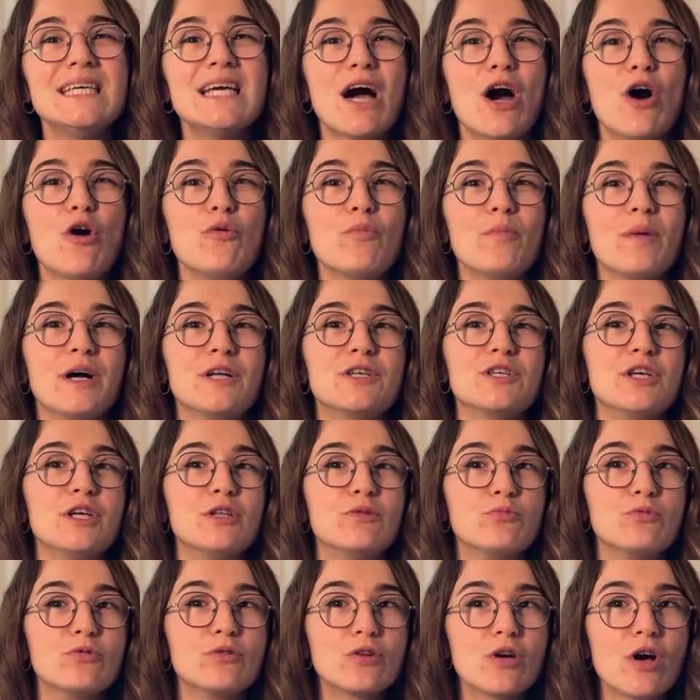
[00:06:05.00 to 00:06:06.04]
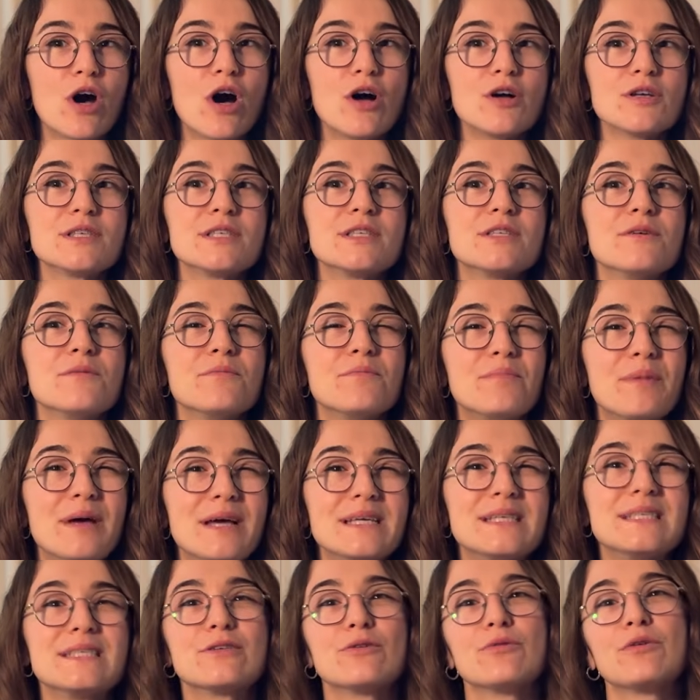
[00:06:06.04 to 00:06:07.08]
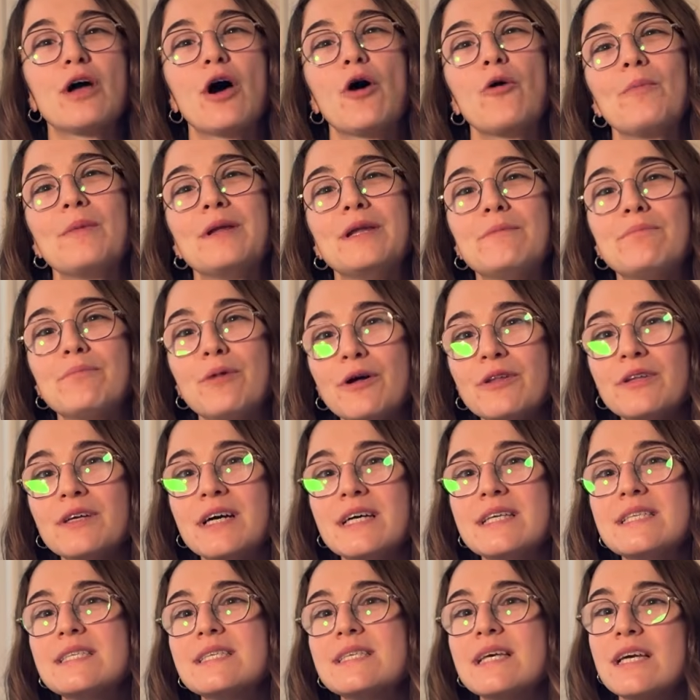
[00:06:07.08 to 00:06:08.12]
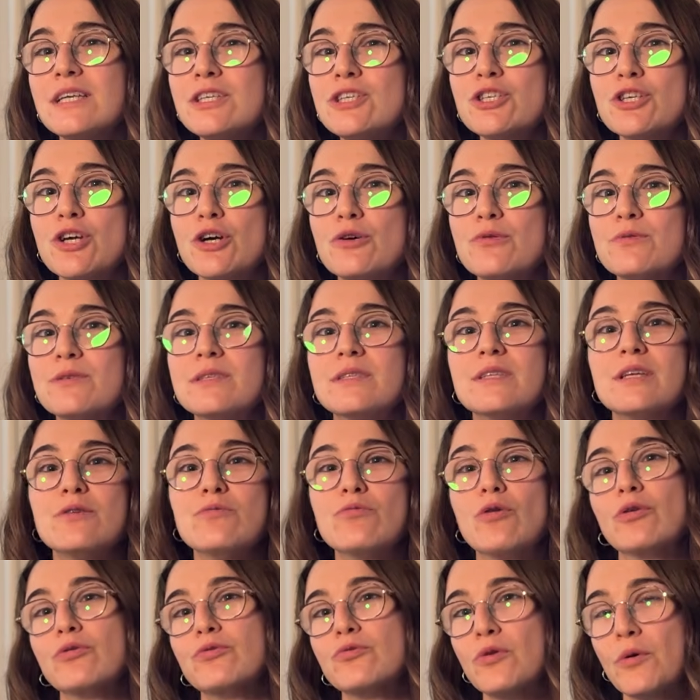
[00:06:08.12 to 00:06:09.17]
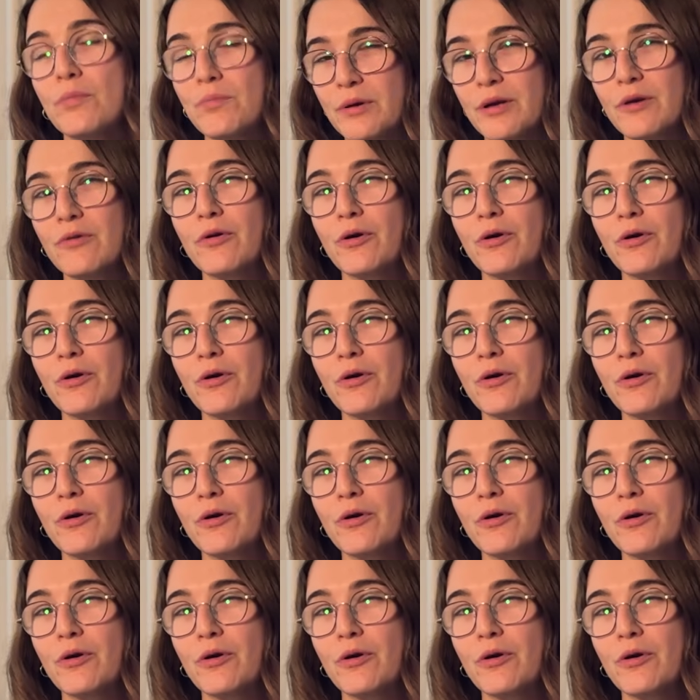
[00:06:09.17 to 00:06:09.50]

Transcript: how much it would cost based on how many podcasts and shows they want to appear